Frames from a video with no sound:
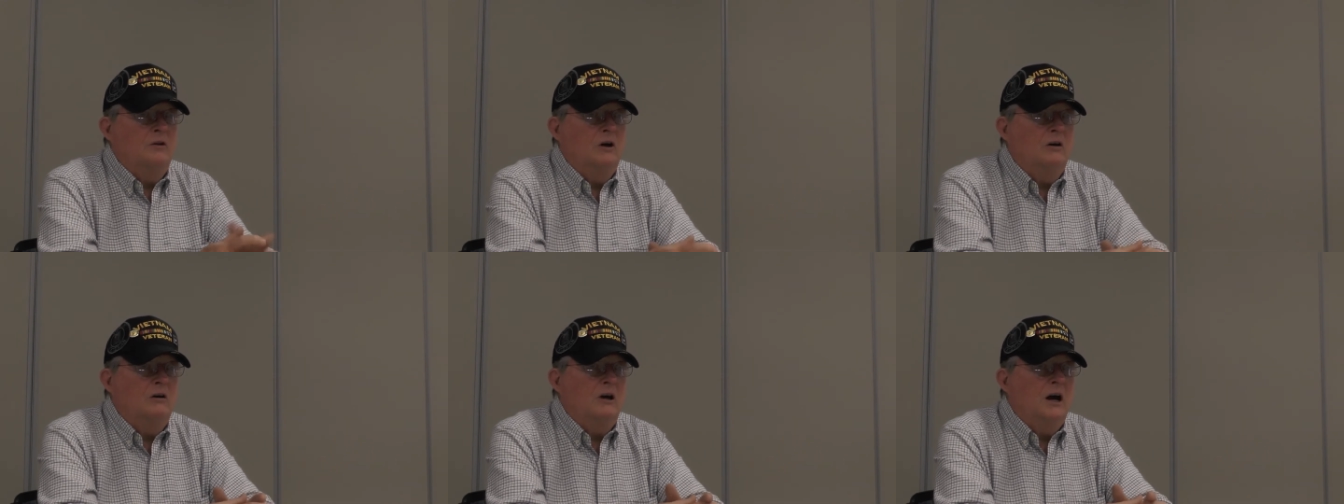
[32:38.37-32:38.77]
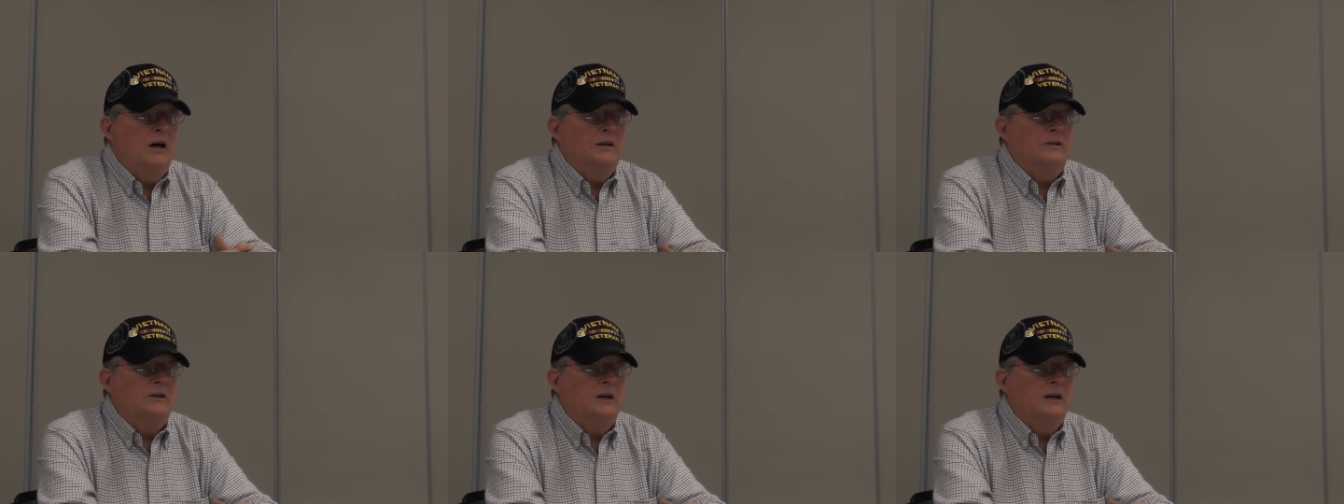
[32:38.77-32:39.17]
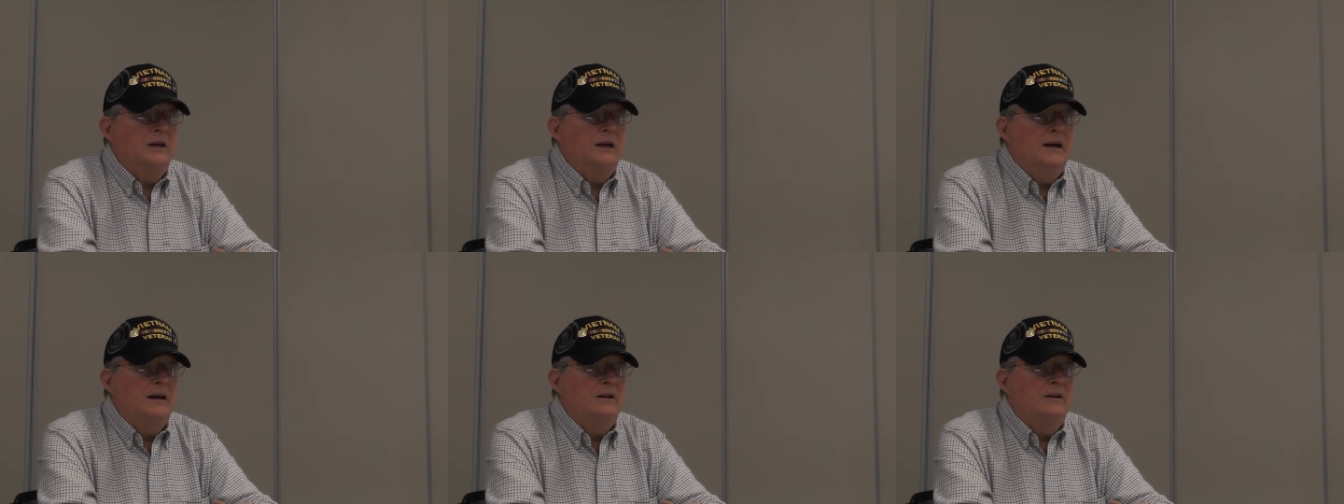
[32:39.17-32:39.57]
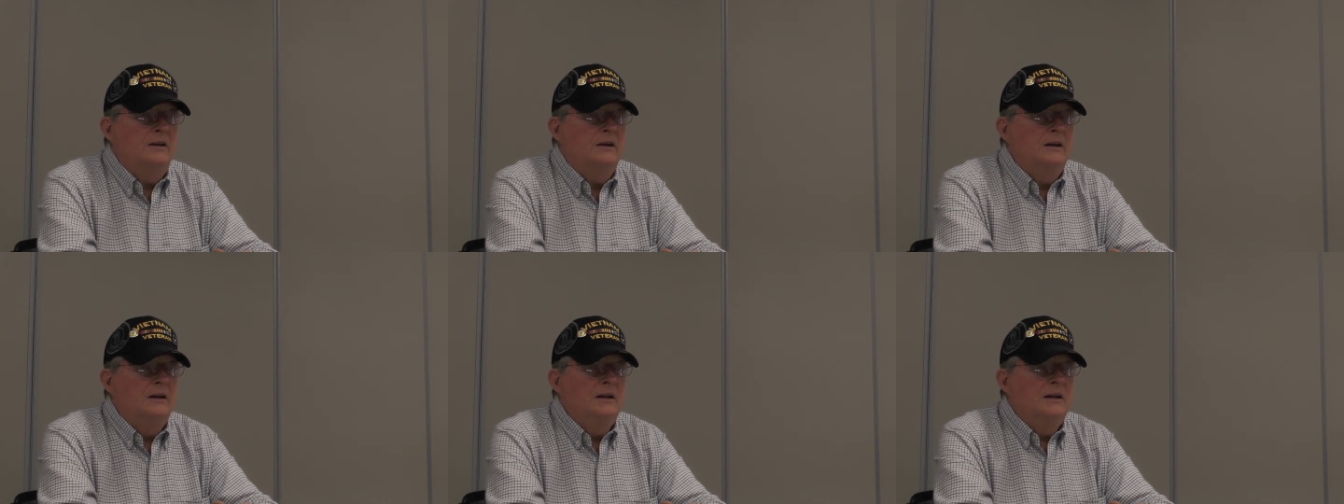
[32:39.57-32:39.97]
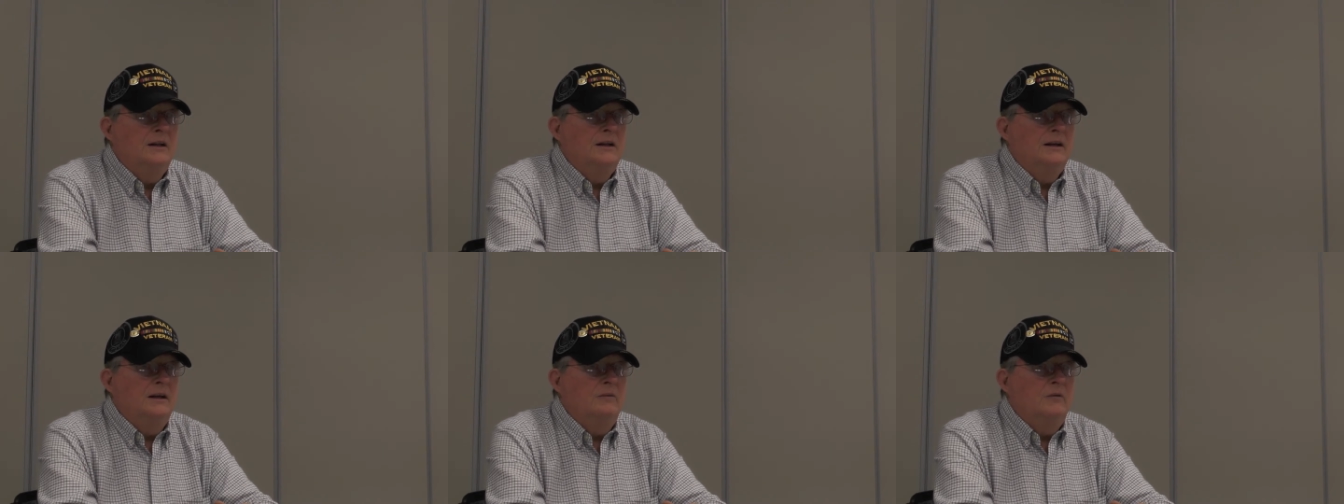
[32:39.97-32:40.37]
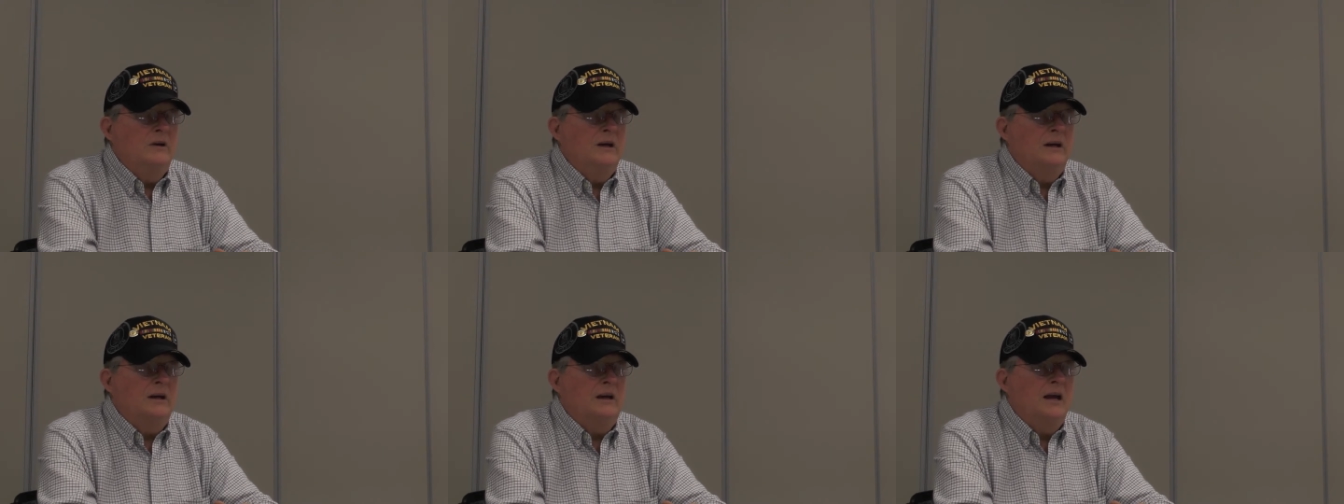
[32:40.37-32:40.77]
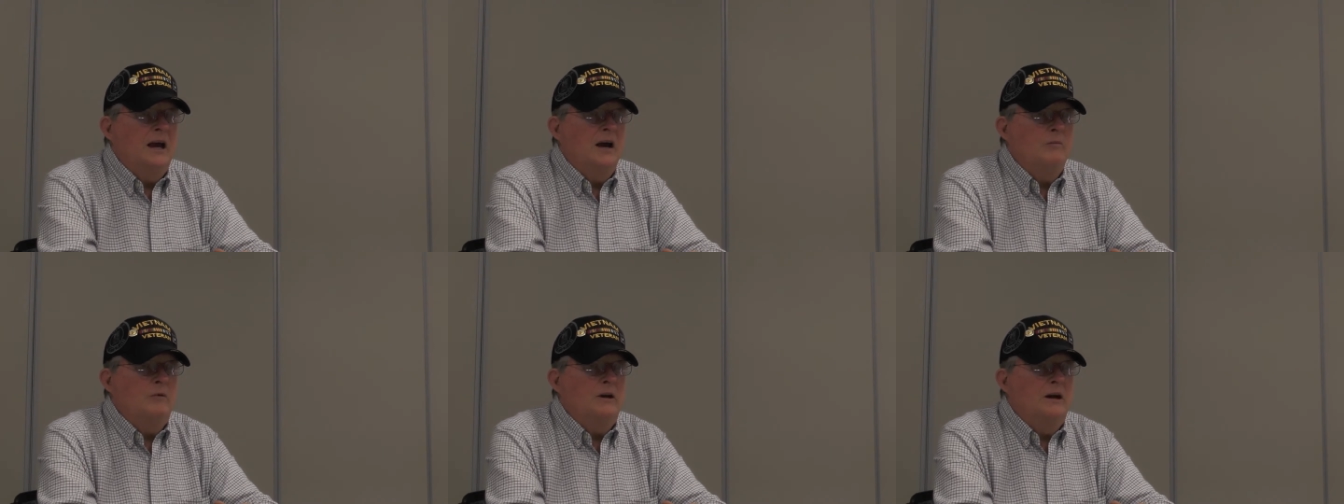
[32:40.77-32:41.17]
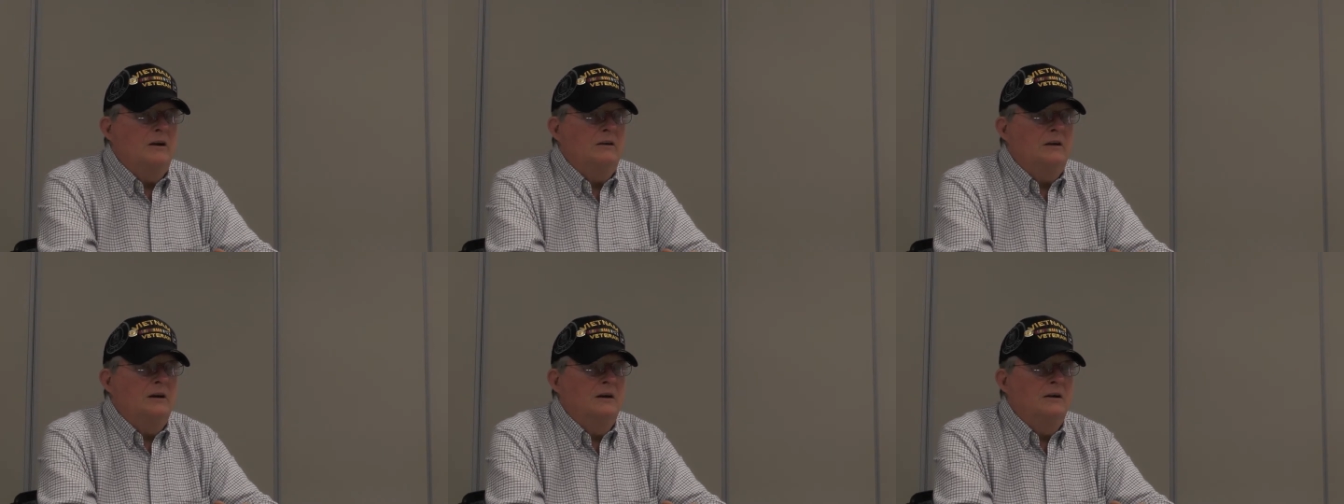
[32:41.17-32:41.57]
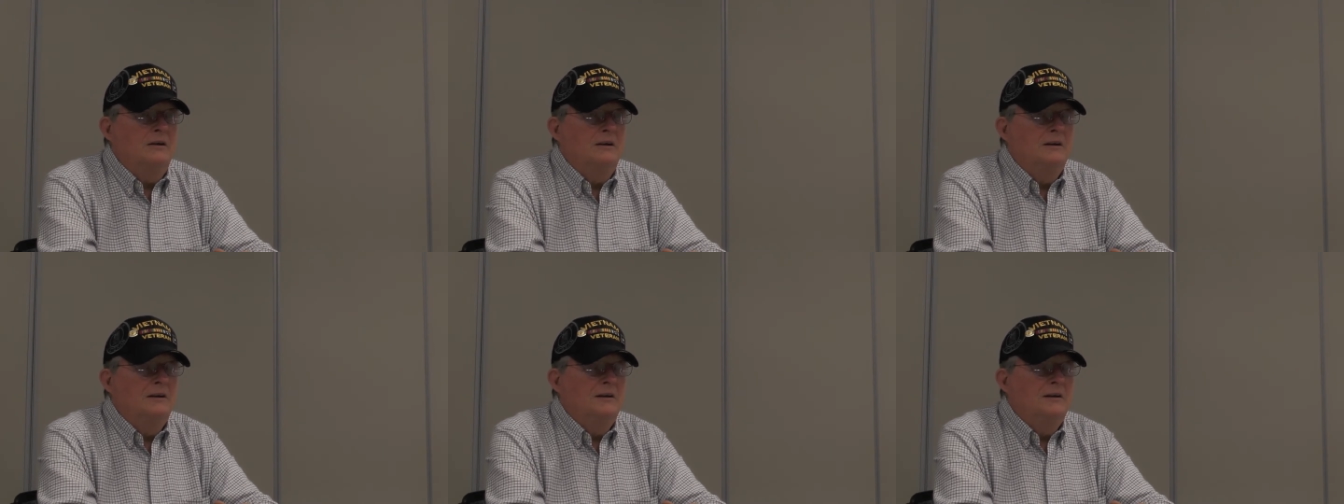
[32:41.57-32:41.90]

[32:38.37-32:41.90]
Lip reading: called Con Son Island, and we had a cabin out there.